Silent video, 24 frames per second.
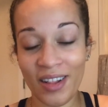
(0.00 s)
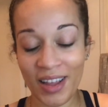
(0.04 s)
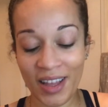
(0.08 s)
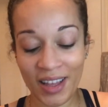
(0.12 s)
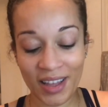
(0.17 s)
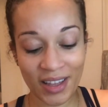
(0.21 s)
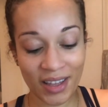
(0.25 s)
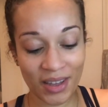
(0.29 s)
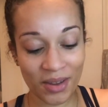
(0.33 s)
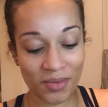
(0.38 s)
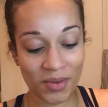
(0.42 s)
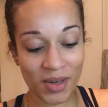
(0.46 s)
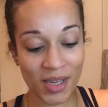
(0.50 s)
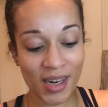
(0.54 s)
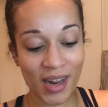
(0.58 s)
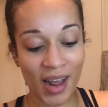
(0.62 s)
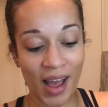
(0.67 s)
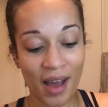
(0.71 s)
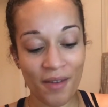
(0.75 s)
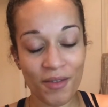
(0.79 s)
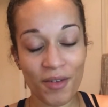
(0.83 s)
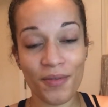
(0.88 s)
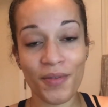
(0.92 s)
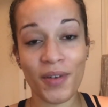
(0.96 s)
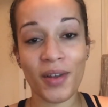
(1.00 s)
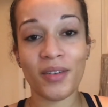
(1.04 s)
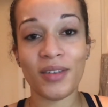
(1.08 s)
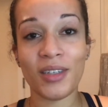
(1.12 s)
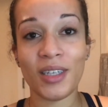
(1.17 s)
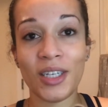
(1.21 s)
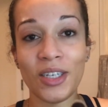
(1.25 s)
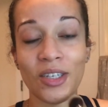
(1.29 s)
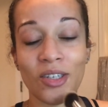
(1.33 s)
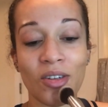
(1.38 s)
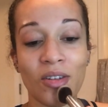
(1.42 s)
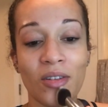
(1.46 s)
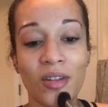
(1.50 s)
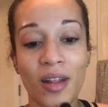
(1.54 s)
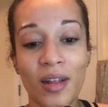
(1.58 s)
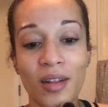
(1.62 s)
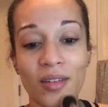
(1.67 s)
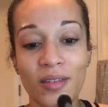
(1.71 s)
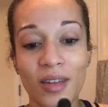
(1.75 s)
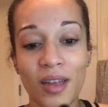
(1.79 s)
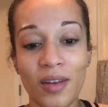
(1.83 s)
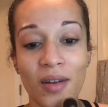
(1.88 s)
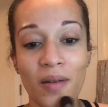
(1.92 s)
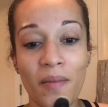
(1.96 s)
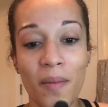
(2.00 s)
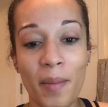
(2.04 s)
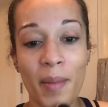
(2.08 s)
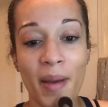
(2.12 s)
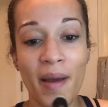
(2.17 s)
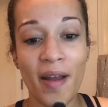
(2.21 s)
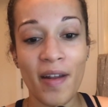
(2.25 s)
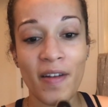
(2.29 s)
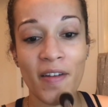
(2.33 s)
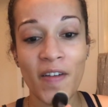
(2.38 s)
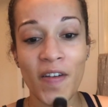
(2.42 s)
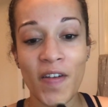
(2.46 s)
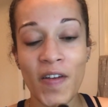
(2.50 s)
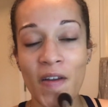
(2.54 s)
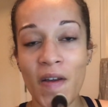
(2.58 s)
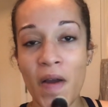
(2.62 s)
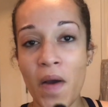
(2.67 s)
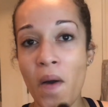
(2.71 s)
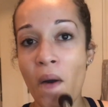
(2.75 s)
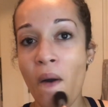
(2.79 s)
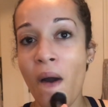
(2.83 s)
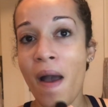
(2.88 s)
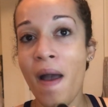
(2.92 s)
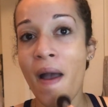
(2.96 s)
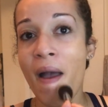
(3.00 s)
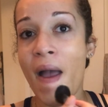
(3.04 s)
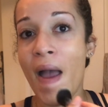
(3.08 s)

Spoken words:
Like, you need to have a foundation that's gonna match you.